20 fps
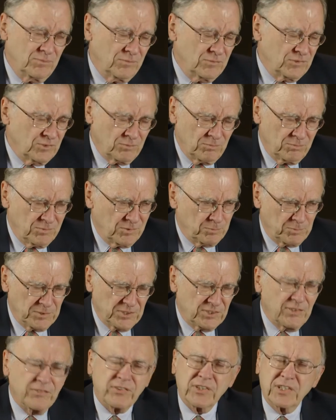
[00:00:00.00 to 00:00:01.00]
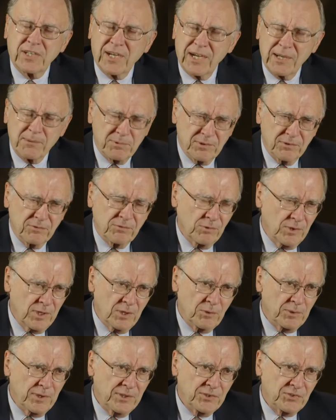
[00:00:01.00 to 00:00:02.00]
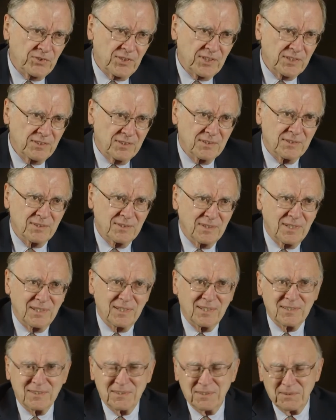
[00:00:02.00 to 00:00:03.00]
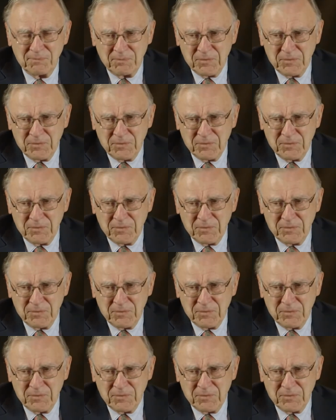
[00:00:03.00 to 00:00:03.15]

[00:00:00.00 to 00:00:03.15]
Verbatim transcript: specific type of railway signal. Uh,